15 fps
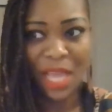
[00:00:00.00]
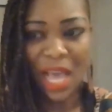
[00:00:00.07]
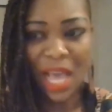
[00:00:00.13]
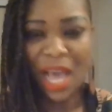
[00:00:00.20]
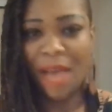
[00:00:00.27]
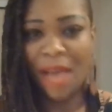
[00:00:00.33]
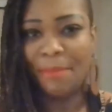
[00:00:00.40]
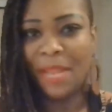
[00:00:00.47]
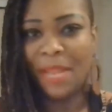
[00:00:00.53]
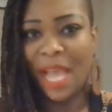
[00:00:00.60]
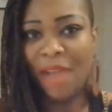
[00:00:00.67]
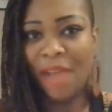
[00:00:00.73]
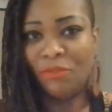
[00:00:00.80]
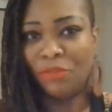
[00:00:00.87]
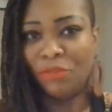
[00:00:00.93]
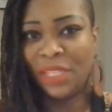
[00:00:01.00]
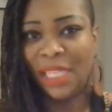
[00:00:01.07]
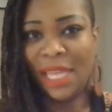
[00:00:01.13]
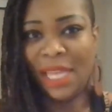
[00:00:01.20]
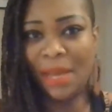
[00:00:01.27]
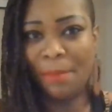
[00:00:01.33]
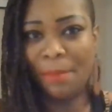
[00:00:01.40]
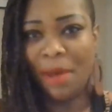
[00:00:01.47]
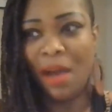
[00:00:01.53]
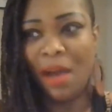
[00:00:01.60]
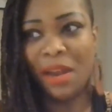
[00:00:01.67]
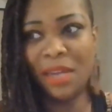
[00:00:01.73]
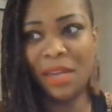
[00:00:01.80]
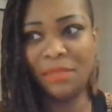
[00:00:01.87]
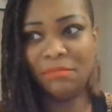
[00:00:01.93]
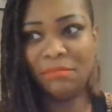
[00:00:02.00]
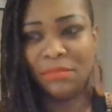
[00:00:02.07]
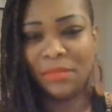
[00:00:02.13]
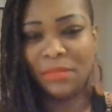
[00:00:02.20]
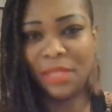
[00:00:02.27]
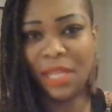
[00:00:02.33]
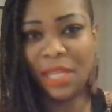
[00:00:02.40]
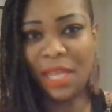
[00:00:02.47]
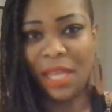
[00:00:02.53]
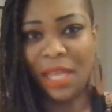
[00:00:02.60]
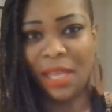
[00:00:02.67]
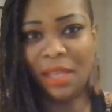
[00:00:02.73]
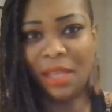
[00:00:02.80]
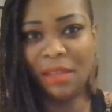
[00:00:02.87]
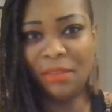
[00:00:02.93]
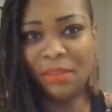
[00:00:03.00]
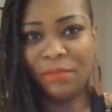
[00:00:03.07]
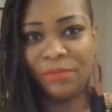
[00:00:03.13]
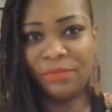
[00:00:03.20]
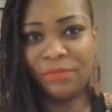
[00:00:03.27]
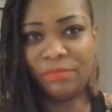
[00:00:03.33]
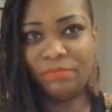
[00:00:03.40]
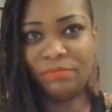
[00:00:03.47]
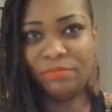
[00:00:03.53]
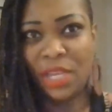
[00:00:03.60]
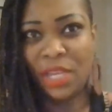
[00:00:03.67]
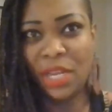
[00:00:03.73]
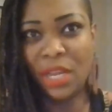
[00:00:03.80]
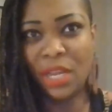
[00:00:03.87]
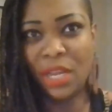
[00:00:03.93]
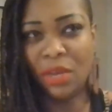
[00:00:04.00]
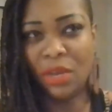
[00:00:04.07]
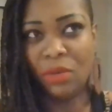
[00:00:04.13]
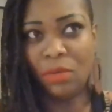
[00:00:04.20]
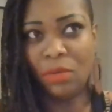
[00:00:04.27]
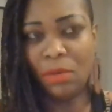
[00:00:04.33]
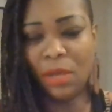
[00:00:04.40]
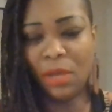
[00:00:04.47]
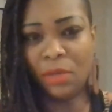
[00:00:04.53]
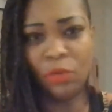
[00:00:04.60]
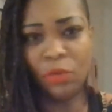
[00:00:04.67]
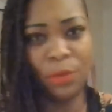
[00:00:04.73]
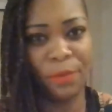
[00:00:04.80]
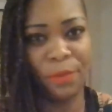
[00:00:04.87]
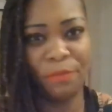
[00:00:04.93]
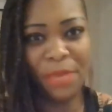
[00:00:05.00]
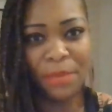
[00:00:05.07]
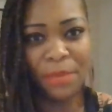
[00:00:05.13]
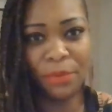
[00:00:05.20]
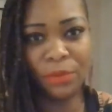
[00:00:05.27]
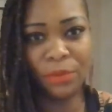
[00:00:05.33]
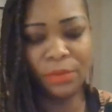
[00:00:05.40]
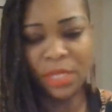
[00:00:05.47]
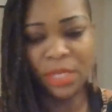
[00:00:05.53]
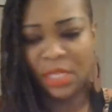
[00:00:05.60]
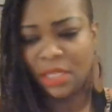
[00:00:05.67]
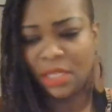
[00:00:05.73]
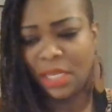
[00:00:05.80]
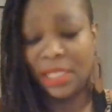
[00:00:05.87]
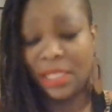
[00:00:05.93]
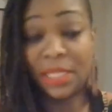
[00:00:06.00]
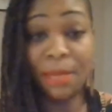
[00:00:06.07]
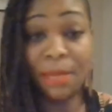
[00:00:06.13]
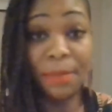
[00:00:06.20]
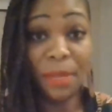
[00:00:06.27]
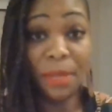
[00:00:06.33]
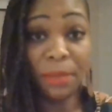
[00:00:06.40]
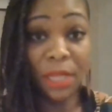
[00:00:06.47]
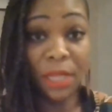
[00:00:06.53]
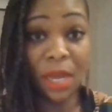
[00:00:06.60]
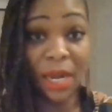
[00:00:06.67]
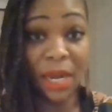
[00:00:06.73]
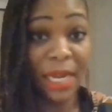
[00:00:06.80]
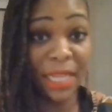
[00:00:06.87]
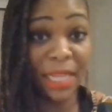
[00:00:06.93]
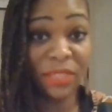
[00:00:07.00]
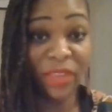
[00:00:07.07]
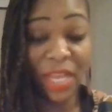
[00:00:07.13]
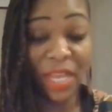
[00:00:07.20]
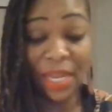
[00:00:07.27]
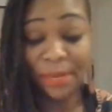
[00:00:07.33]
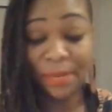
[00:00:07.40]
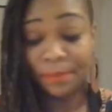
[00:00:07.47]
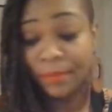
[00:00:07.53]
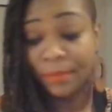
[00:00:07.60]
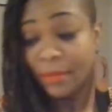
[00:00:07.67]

I'm not really a part of, a group of people. Now, some people are, and that's fine.